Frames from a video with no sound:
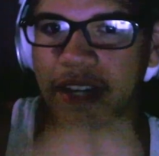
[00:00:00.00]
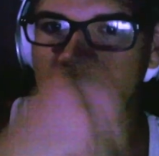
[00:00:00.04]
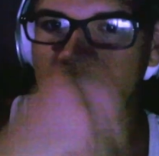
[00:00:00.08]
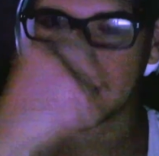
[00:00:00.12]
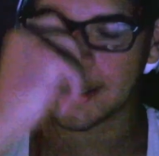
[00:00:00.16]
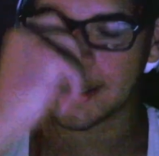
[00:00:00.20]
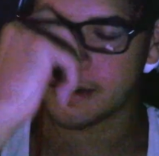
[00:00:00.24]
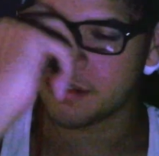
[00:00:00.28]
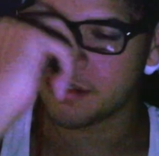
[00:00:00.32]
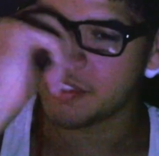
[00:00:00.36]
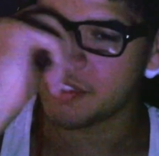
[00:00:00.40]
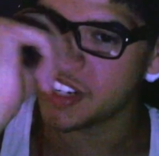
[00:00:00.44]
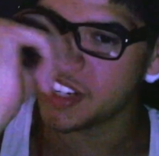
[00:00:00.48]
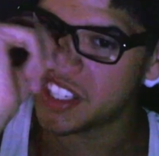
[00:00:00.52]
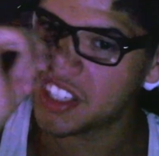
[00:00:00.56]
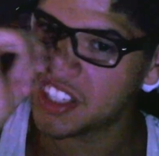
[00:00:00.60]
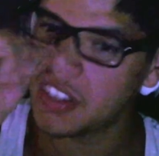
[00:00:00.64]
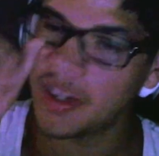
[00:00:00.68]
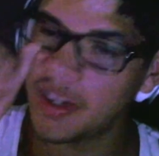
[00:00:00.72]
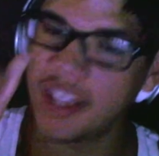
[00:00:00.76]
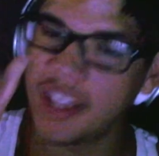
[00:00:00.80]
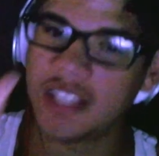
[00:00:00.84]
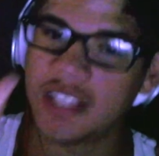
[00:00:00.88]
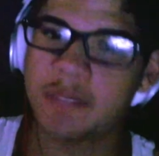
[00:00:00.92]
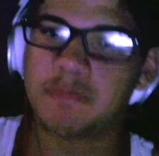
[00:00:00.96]
There's different
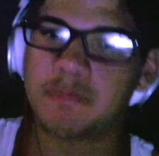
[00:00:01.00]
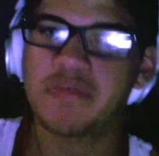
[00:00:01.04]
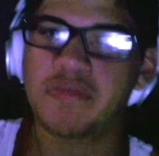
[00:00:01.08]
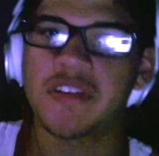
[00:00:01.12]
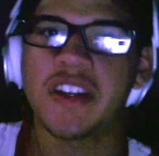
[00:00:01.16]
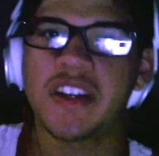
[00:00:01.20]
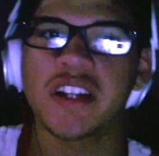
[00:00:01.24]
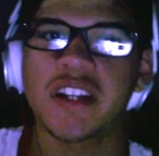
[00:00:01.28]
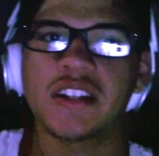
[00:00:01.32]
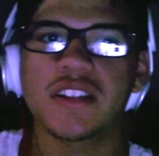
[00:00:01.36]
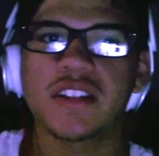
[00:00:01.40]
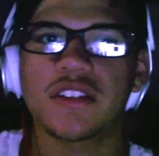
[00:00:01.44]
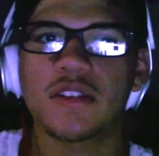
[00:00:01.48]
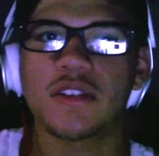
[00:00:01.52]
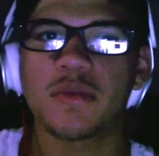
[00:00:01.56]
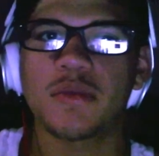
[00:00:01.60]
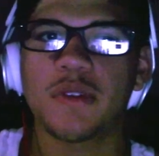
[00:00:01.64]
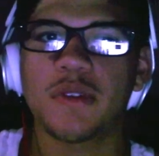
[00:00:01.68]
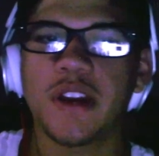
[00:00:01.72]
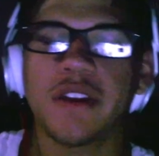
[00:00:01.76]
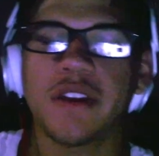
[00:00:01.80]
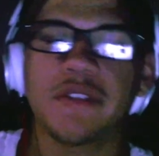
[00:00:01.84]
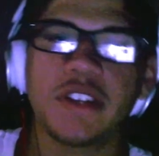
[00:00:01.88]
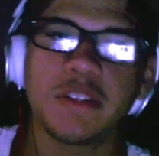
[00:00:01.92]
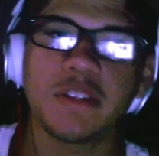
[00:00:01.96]
designs. Like Reed suit has
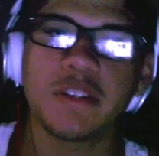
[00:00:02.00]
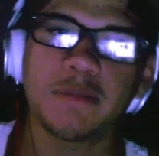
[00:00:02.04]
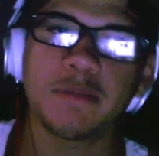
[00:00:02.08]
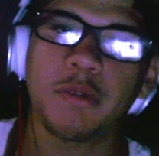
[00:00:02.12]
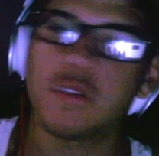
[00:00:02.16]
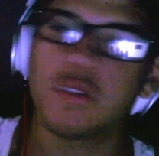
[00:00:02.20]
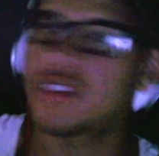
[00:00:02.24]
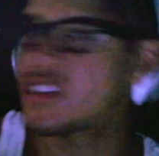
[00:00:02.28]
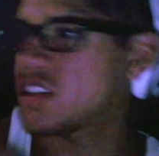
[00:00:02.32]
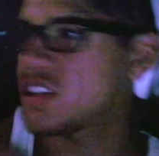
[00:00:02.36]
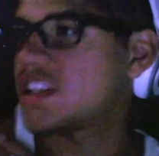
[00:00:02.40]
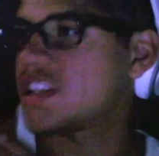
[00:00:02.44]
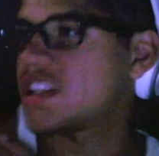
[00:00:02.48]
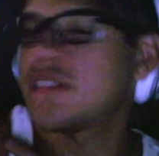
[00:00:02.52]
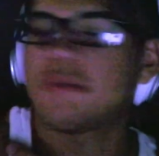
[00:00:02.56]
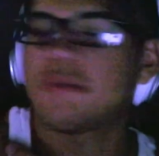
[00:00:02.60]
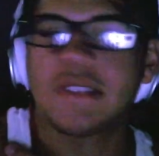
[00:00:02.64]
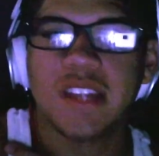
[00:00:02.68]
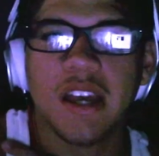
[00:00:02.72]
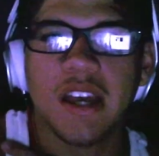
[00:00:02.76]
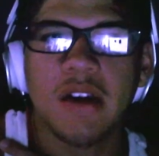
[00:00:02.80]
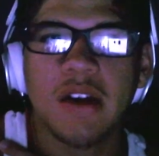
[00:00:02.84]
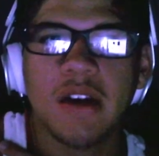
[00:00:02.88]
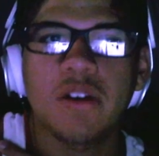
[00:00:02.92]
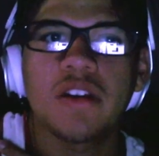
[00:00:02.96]
springs, so whenever he
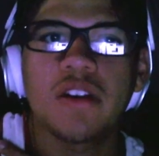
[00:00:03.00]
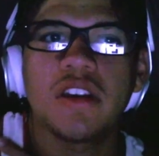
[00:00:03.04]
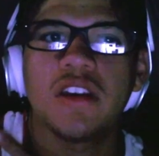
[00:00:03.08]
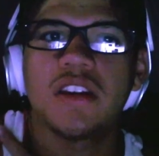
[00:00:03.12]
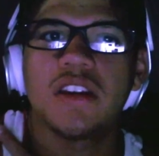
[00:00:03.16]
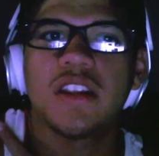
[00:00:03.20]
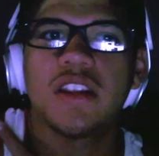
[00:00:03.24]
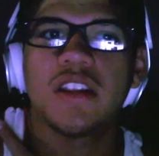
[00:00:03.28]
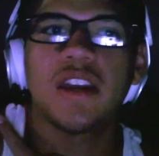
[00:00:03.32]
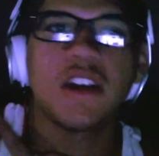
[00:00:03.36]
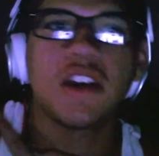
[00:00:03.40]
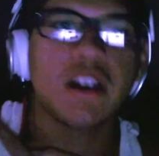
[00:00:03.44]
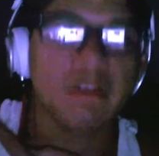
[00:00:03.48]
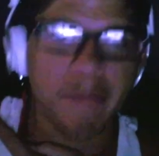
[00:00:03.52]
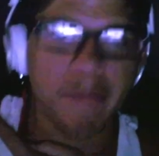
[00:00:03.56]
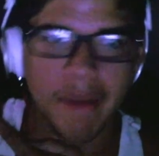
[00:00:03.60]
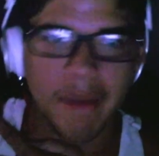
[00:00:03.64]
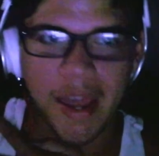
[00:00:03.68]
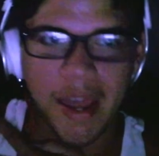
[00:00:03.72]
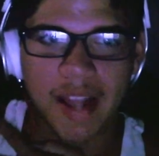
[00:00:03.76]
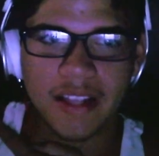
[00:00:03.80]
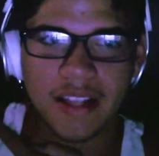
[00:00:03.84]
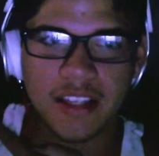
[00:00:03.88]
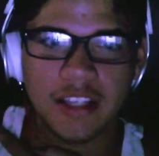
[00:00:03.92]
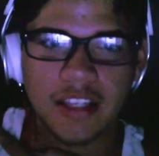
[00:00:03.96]
pulls his limbs out,
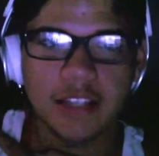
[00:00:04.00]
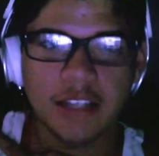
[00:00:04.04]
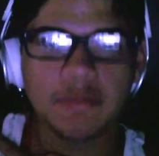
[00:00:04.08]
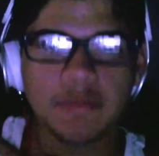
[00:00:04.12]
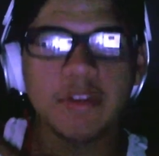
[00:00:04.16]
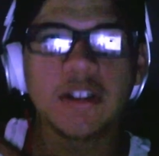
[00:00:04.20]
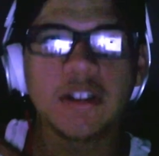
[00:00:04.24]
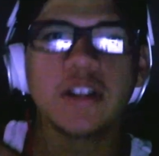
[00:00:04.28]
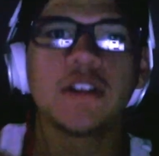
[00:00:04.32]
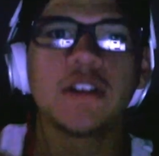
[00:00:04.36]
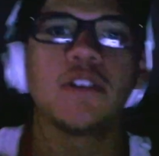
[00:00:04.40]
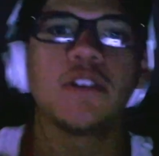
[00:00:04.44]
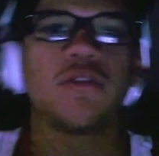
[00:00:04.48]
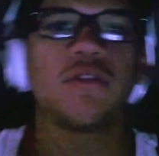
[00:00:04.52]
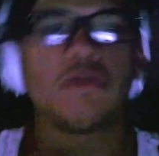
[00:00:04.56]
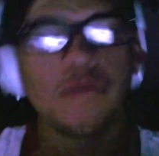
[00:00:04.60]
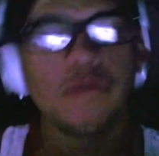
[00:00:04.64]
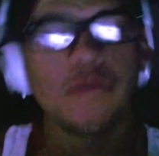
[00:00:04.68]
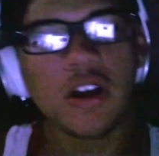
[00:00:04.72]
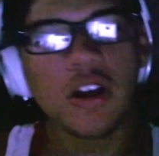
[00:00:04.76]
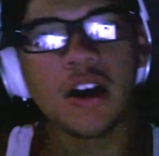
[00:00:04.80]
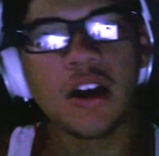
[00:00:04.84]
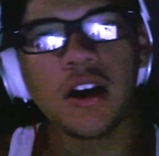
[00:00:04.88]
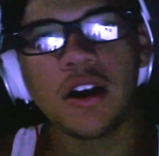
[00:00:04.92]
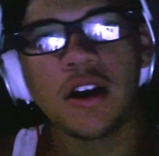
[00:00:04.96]
they come back to
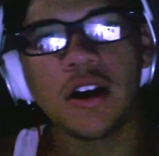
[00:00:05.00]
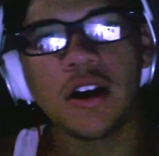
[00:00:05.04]
him.